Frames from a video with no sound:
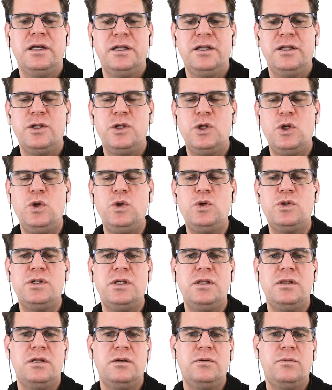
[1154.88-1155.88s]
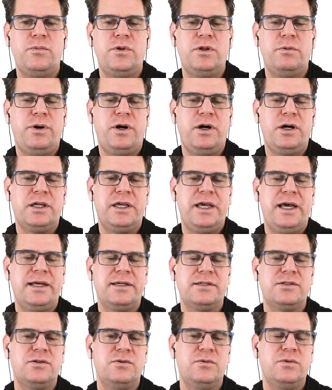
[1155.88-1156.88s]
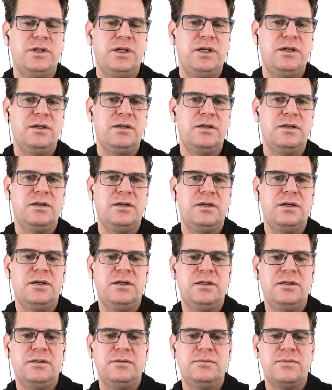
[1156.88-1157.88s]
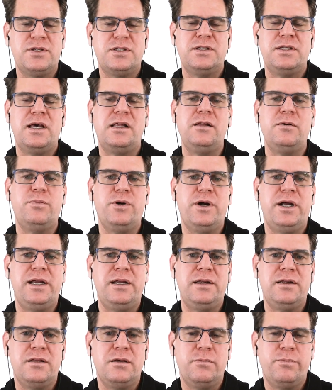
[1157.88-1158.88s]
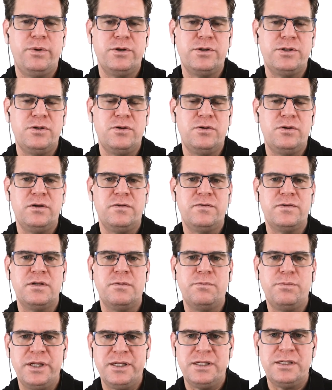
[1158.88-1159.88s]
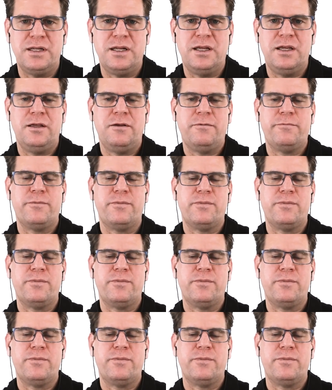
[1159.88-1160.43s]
using the podcast to really celebrate the pursuit of simplicity.